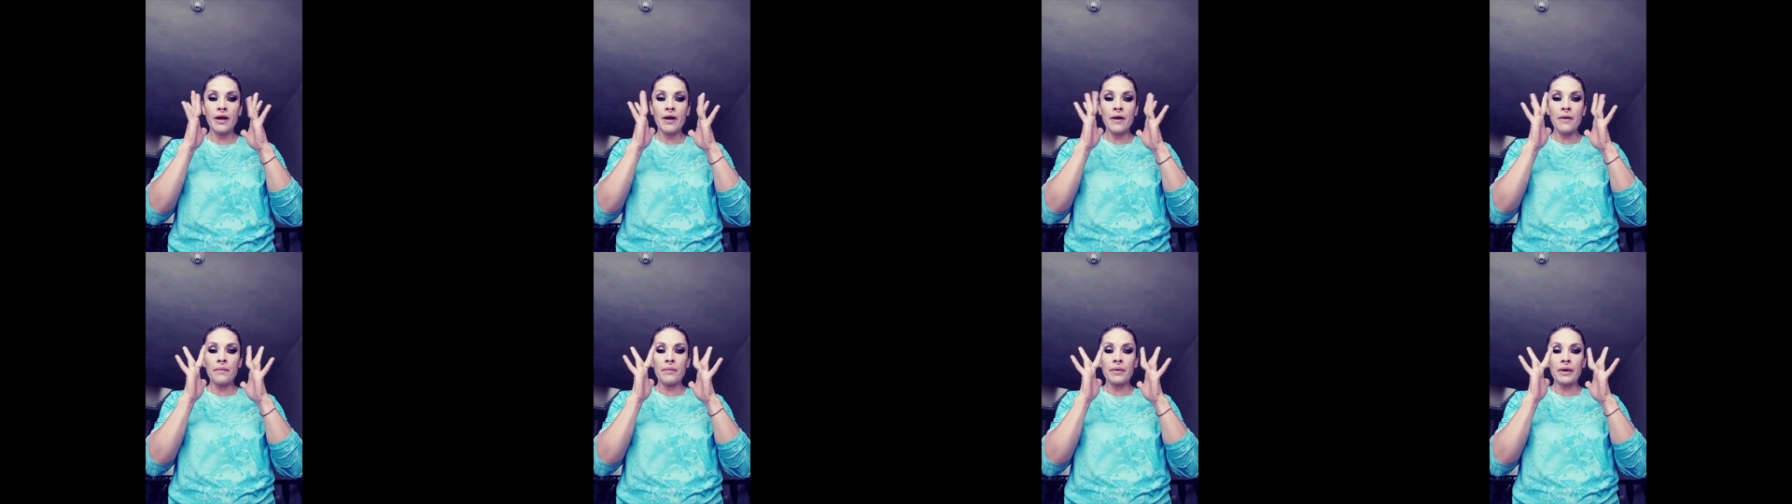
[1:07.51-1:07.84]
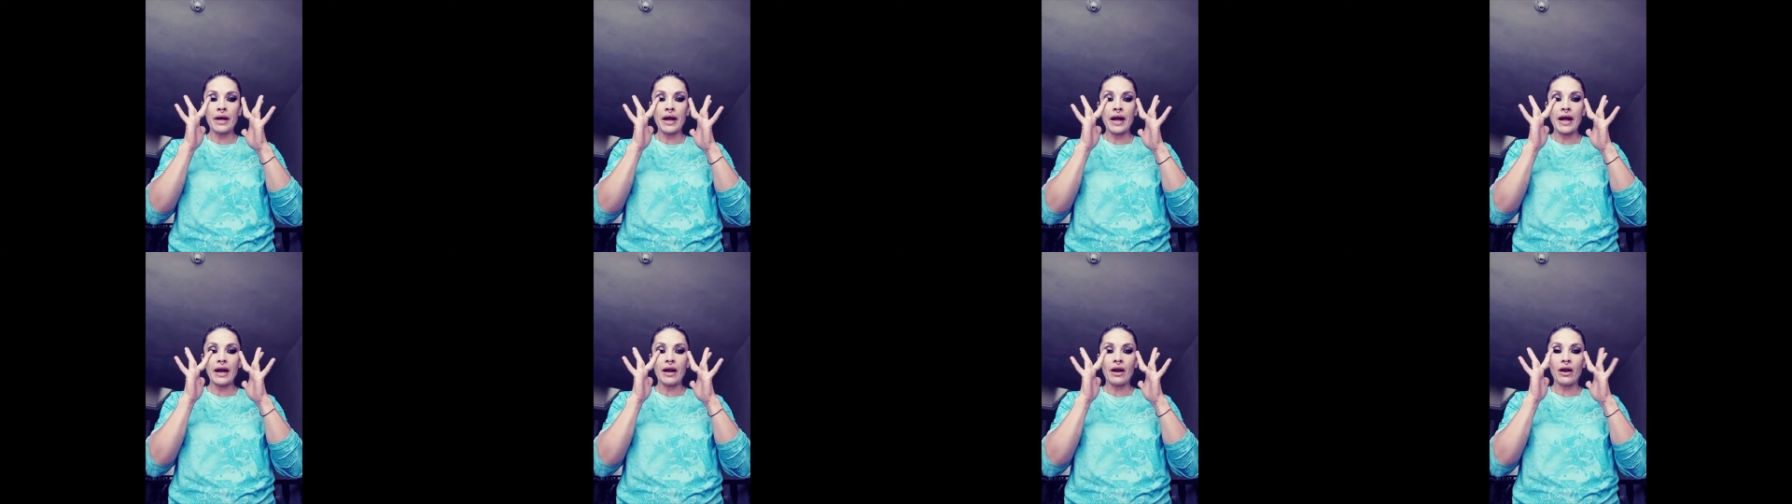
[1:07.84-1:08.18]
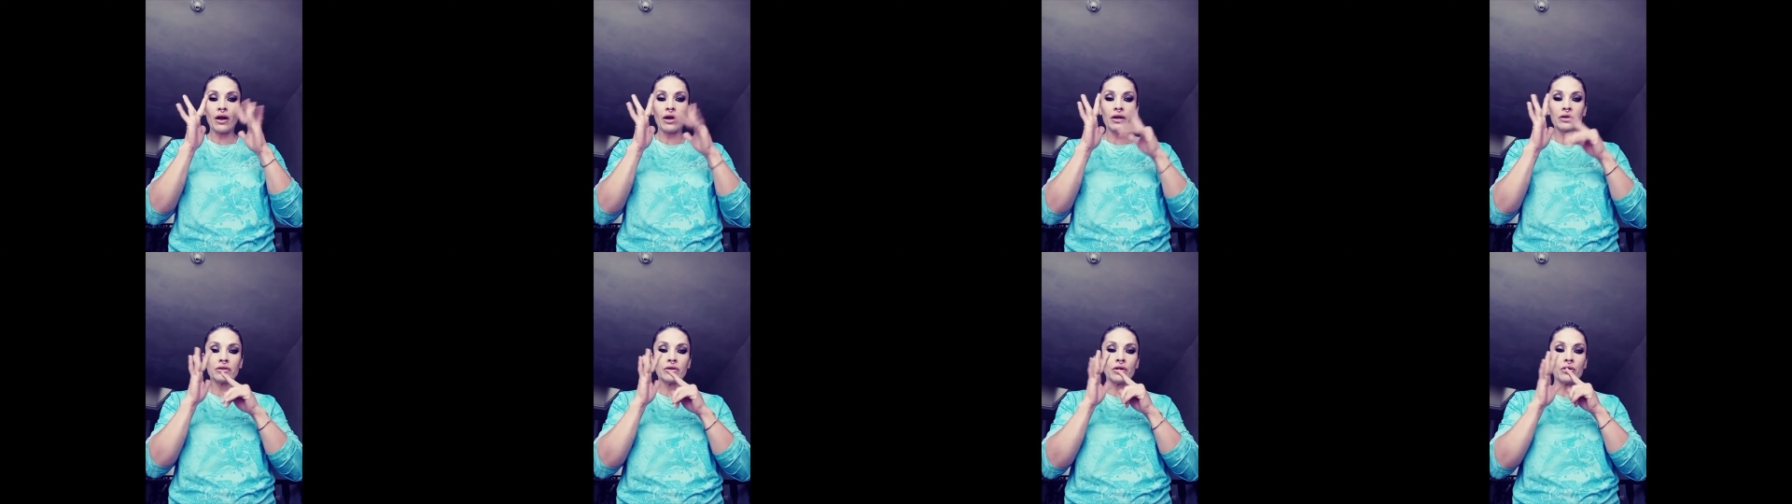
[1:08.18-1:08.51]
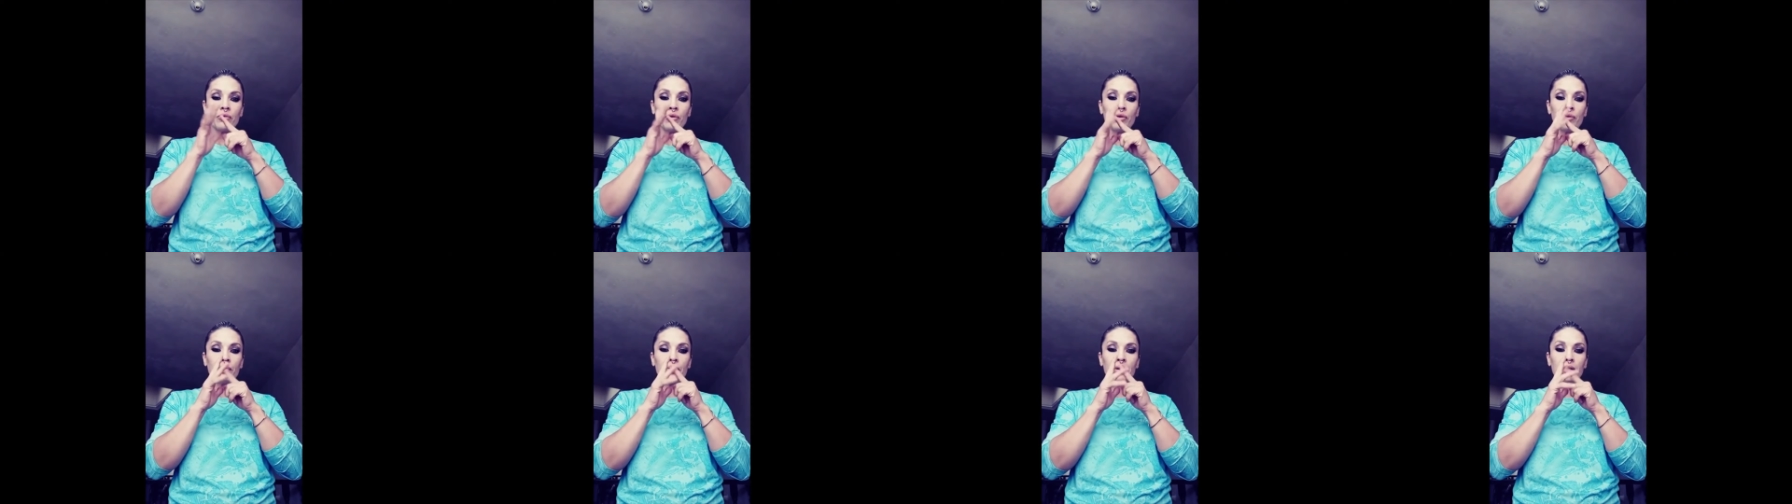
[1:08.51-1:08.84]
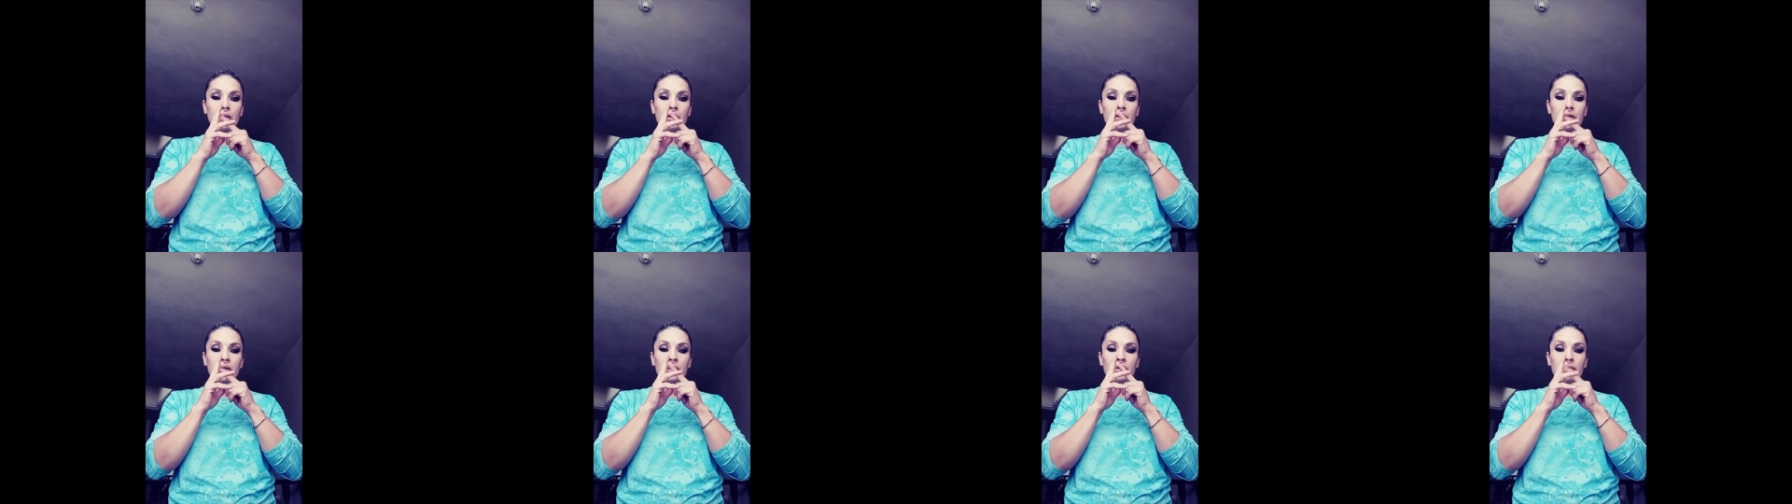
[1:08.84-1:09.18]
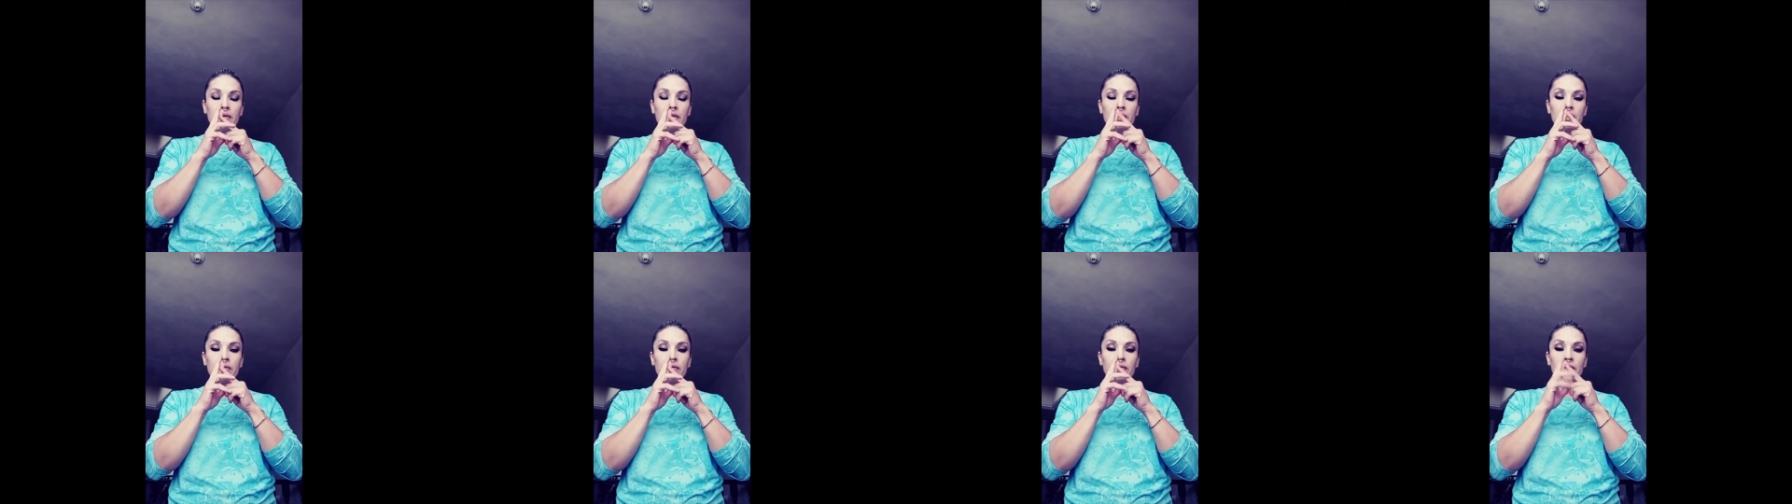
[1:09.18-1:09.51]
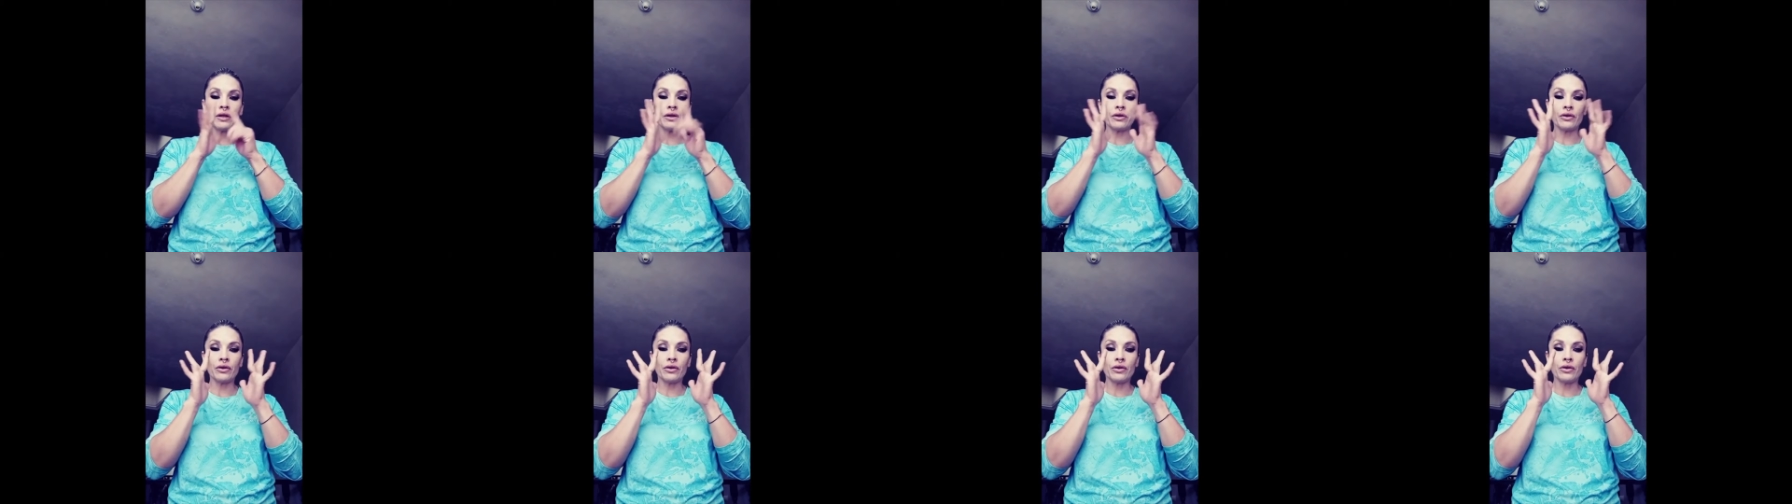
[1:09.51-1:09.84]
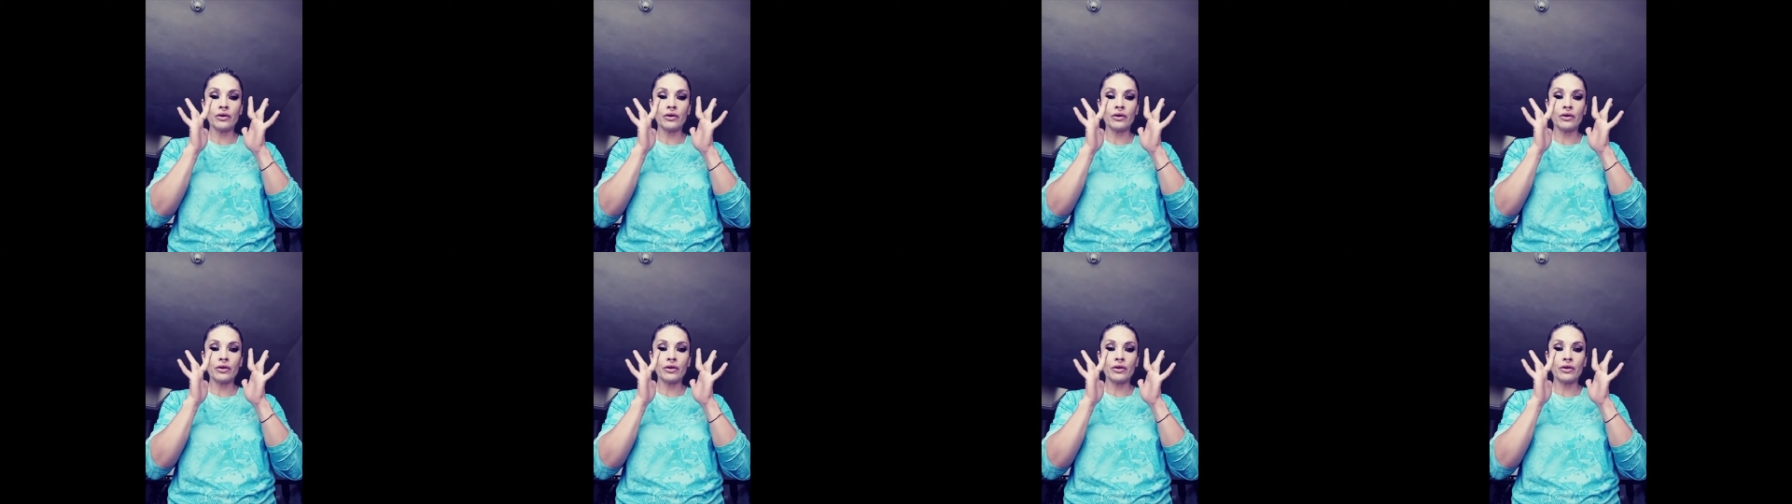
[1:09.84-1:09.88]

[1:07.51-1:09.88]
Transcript: But I had lost all mobility of this finger.